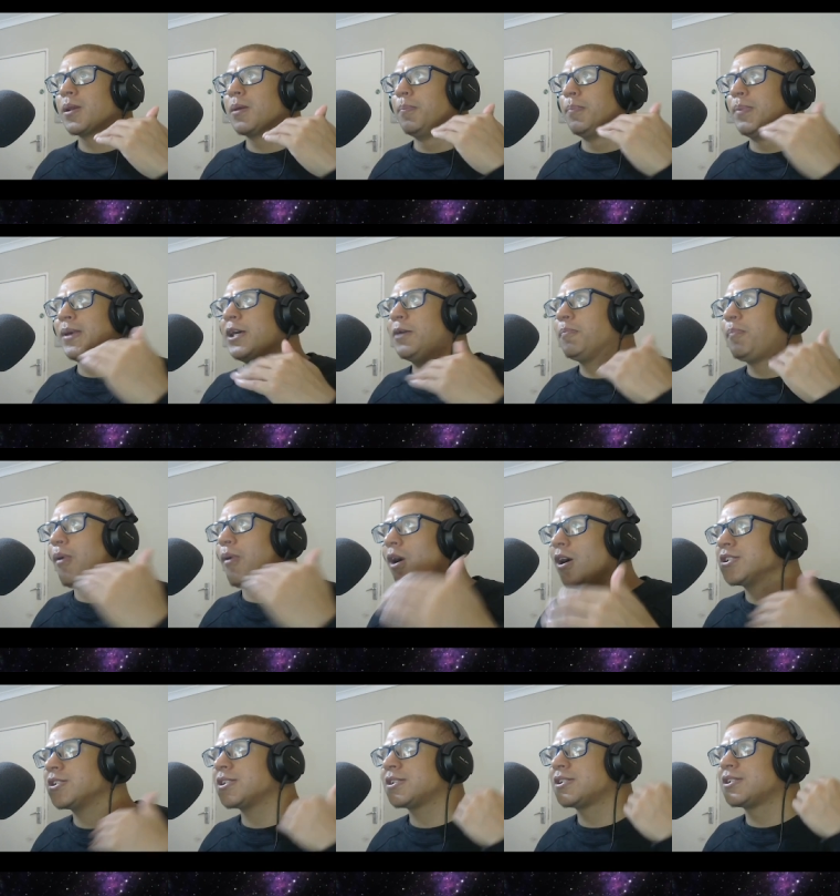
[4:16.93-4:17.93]
being
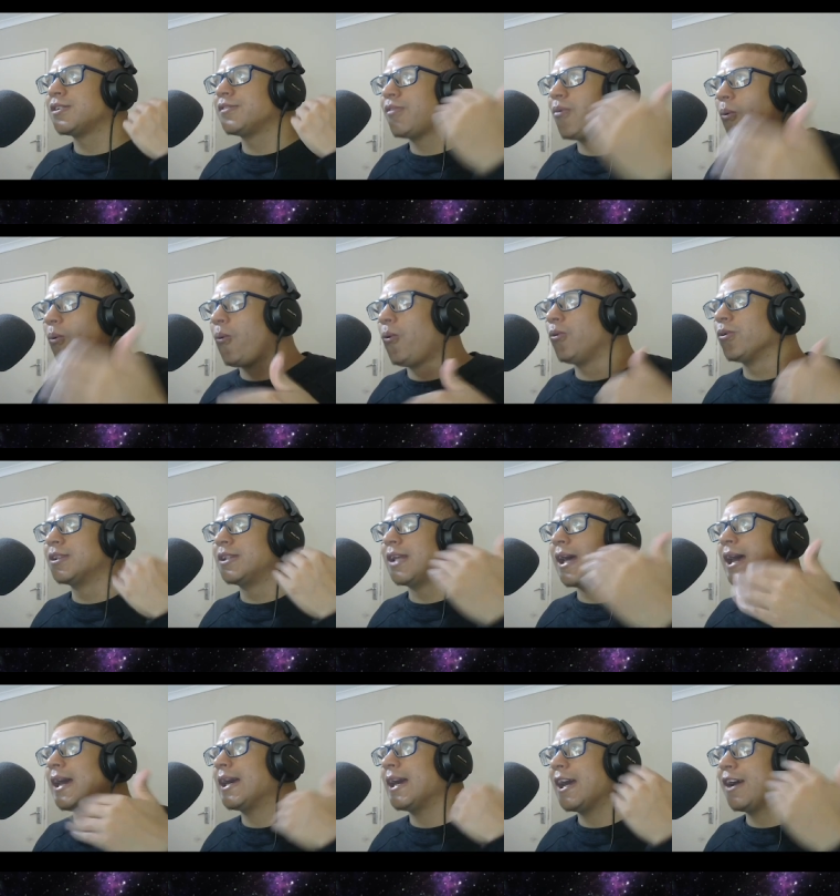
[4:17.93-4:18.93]
positive all
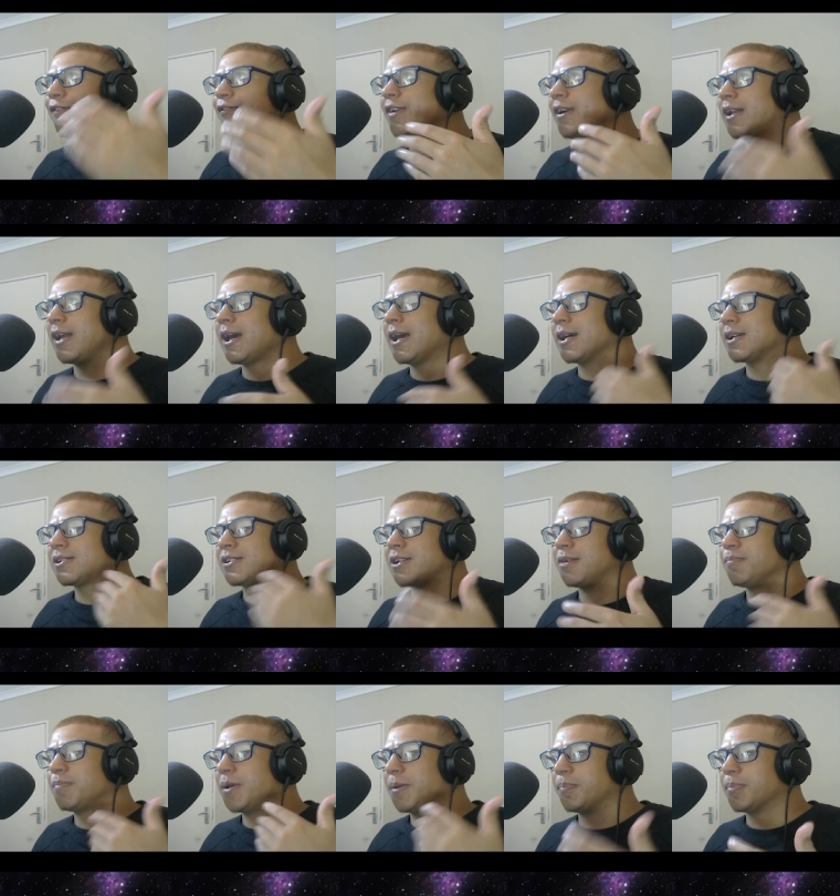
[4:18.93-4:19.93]
day, every day, as
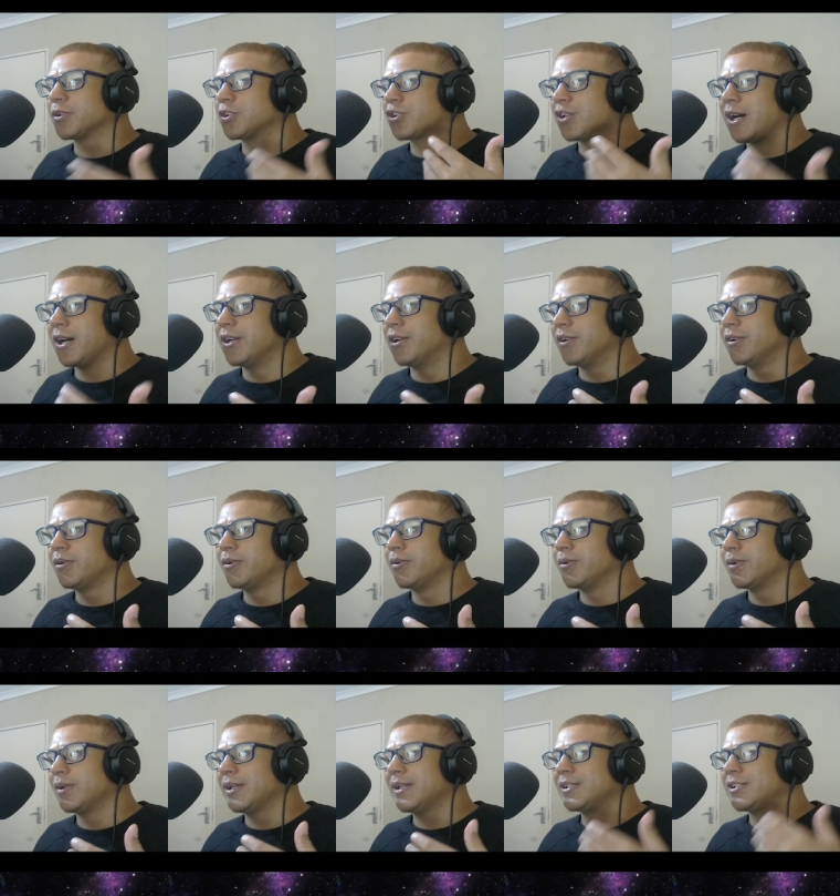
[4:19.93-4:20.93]
some people try to
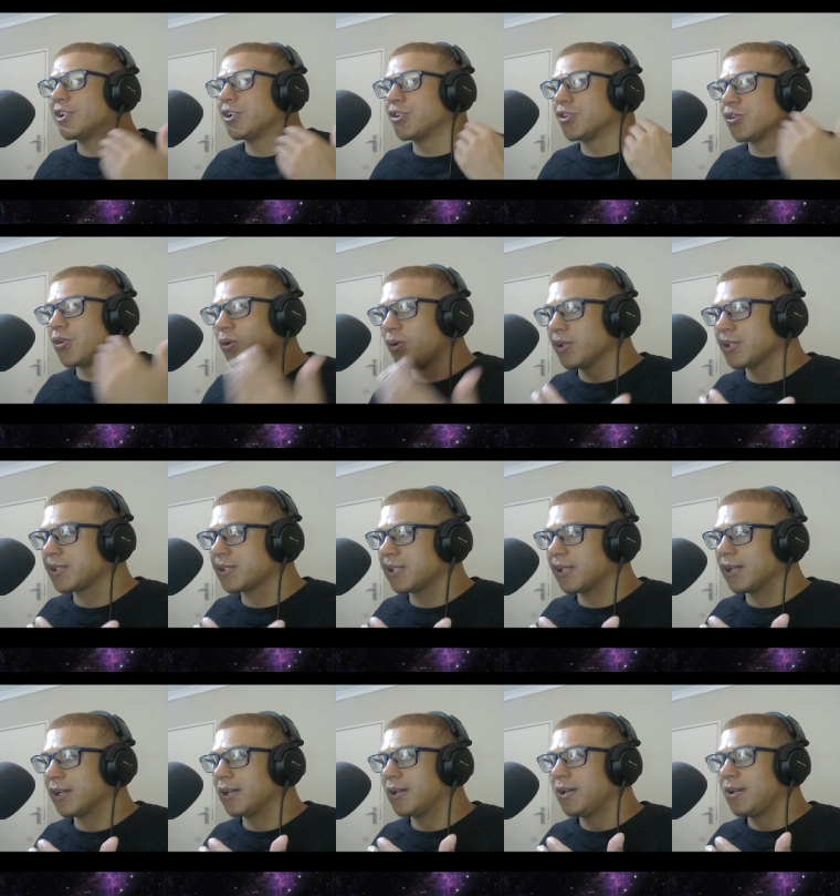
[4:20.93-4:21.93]
do, is
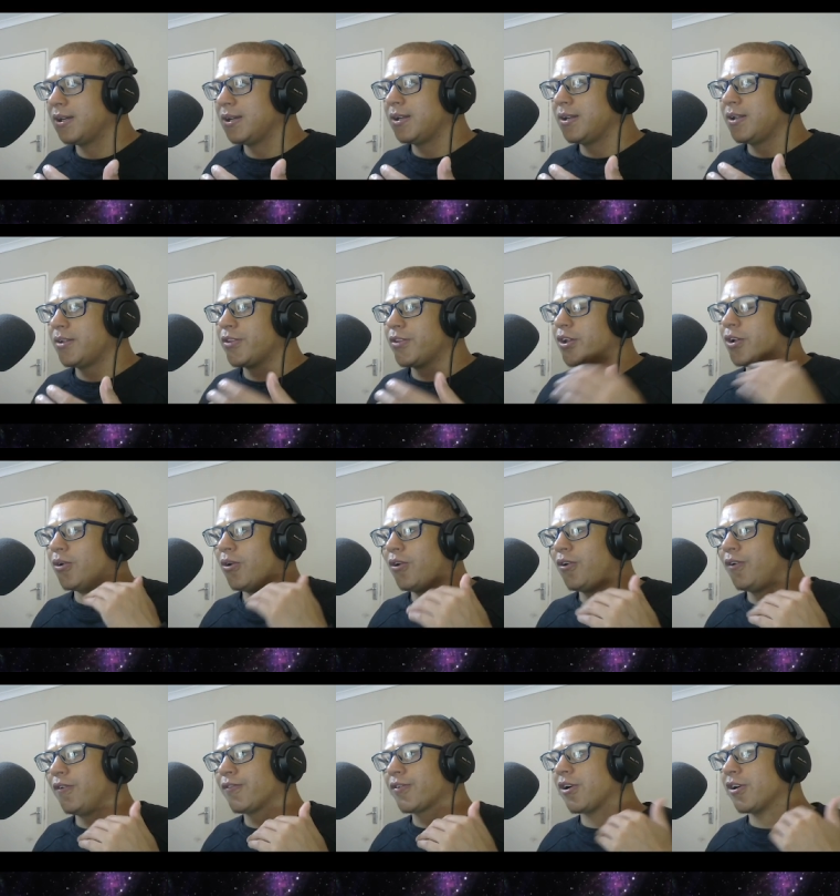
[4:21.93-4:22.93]
exhausting. The
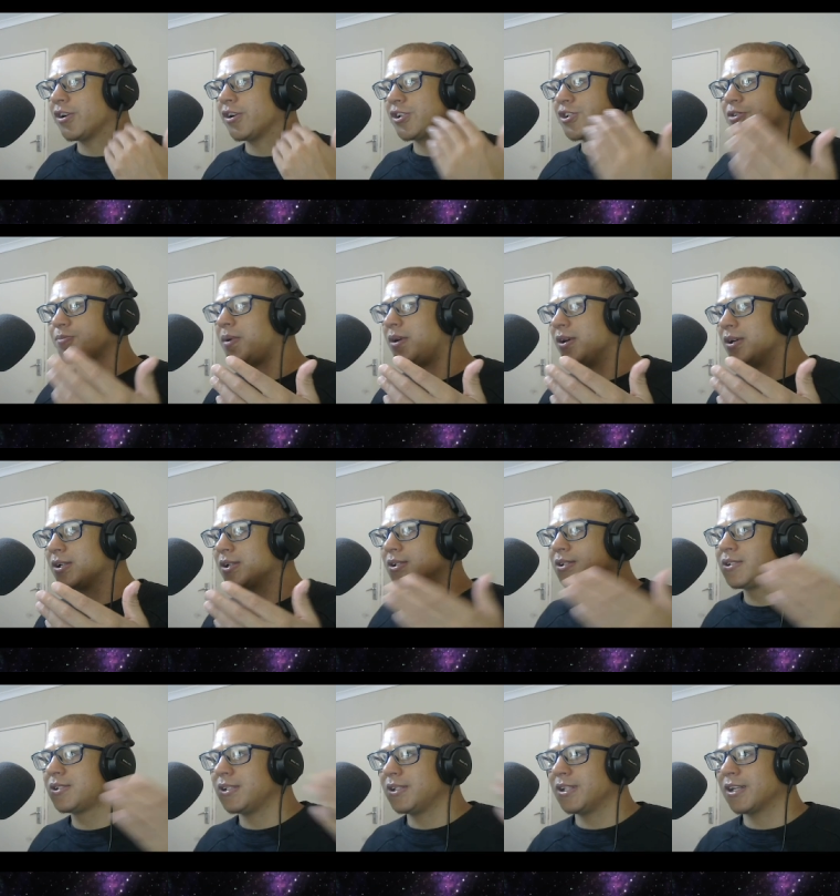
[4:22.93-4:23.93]
law of
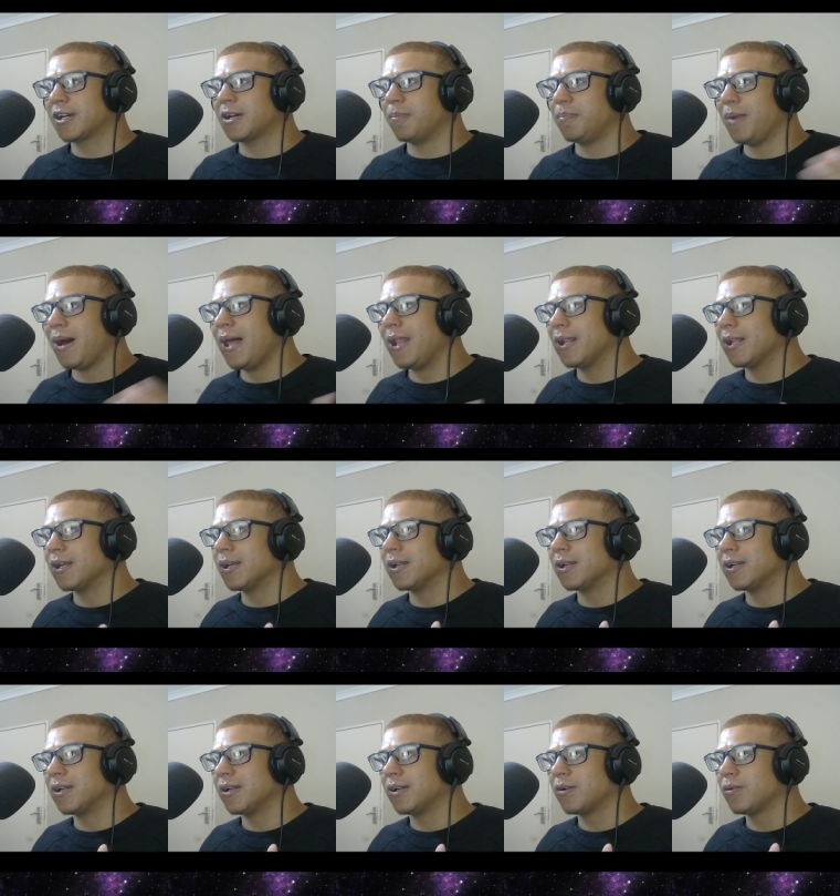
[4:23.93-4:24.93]
correspondence in the
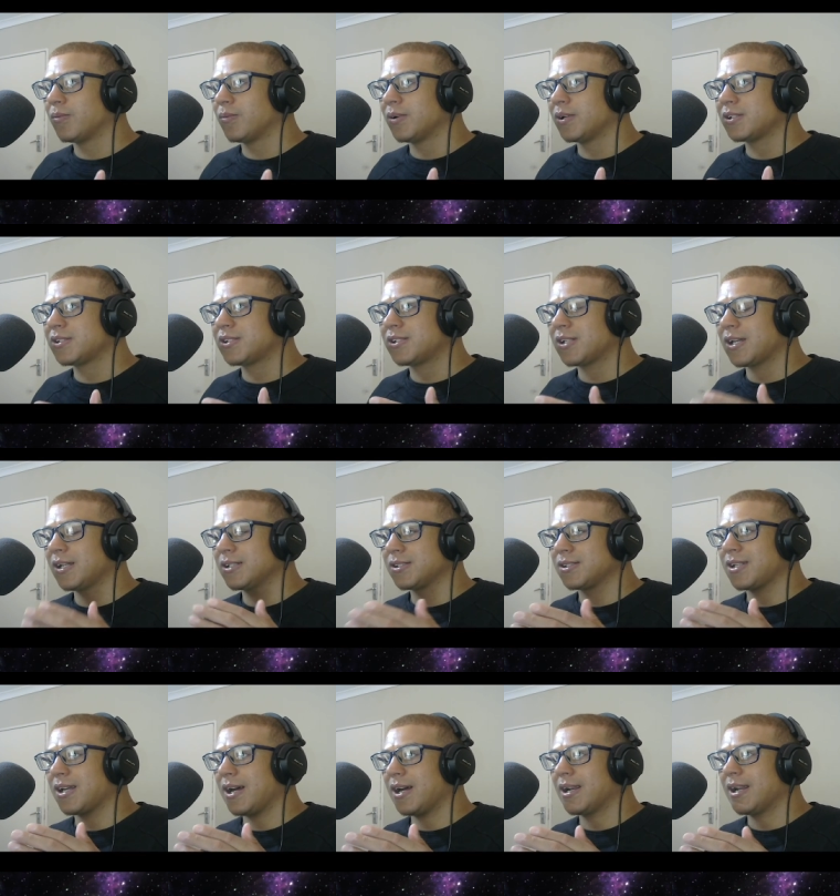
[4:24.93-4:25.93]
Kabalion says
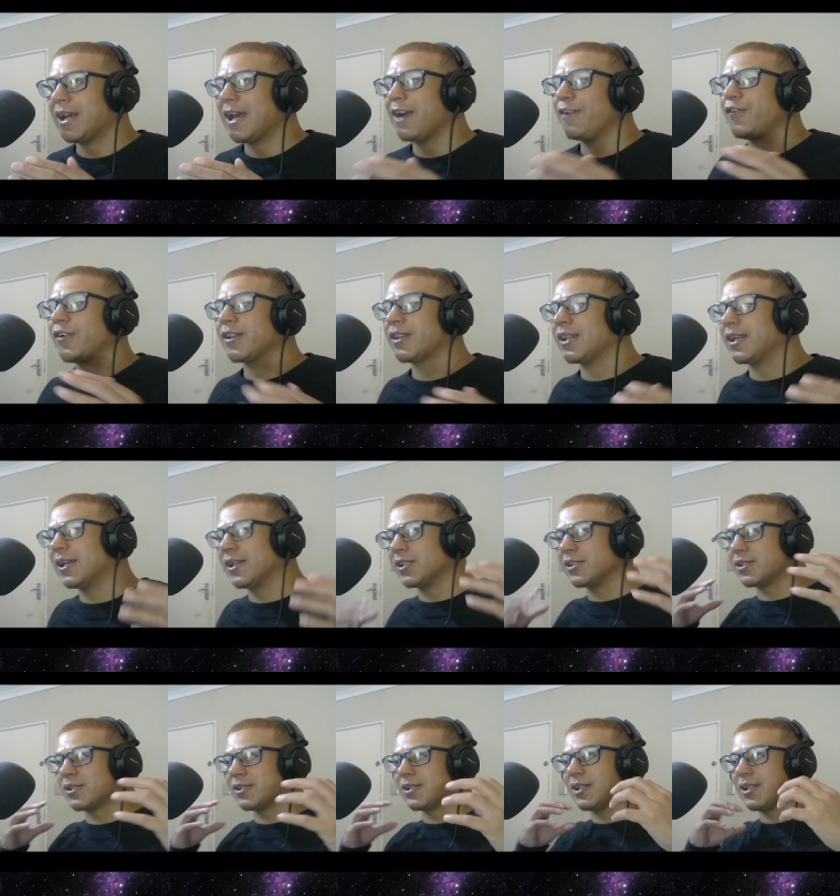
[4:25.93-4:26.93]
that everything
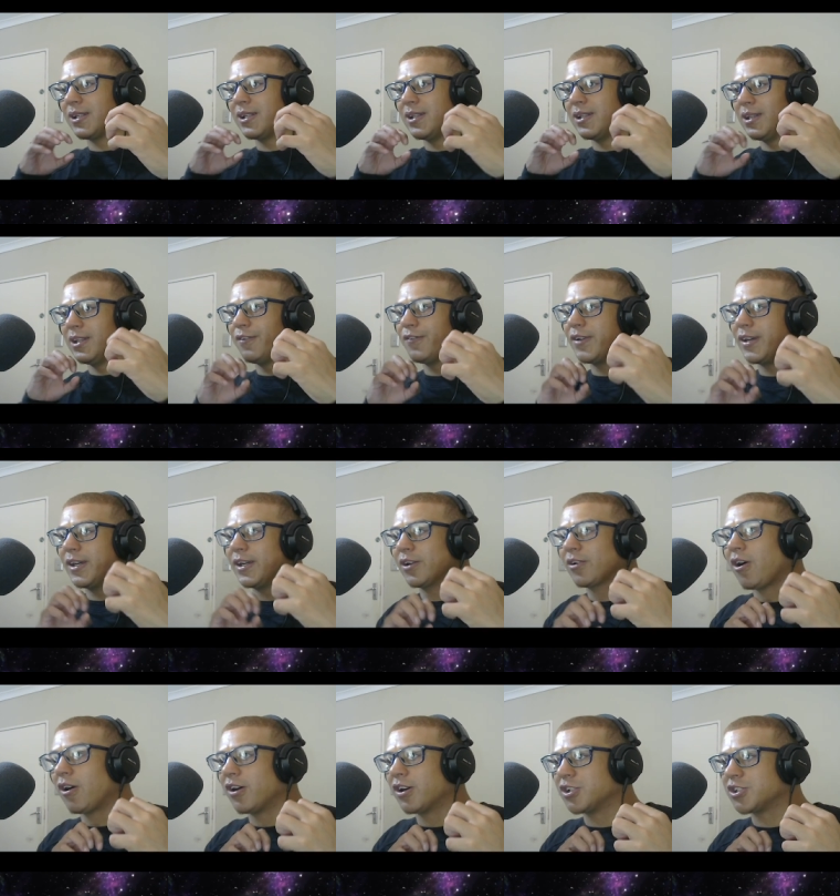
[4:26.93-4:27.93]
is living in
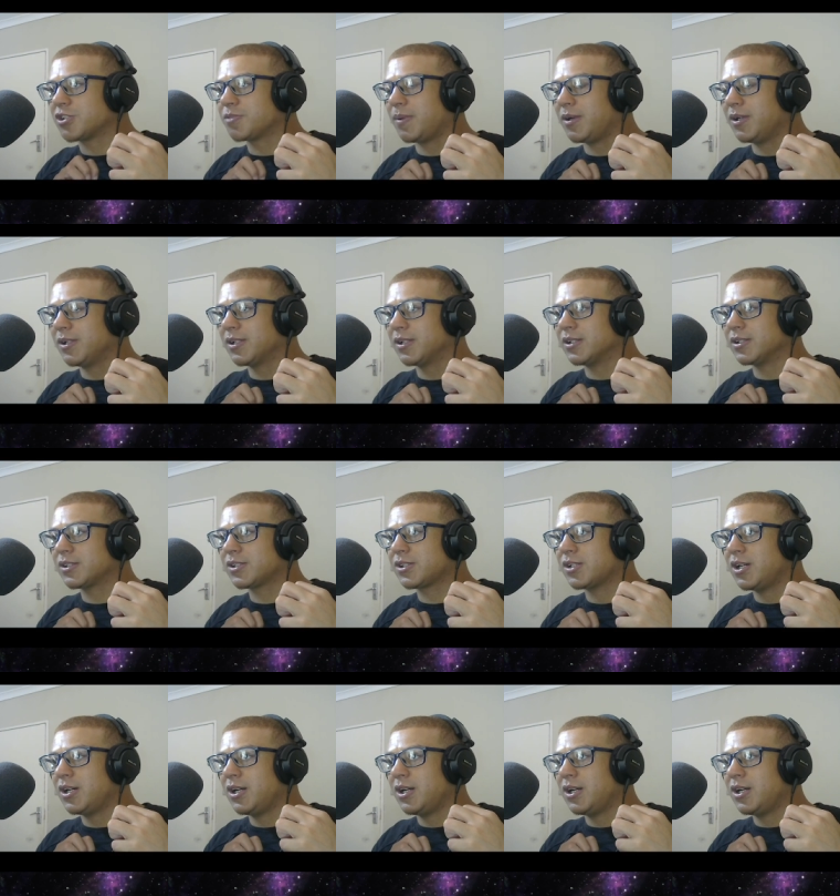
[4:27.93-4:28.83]
correspondence.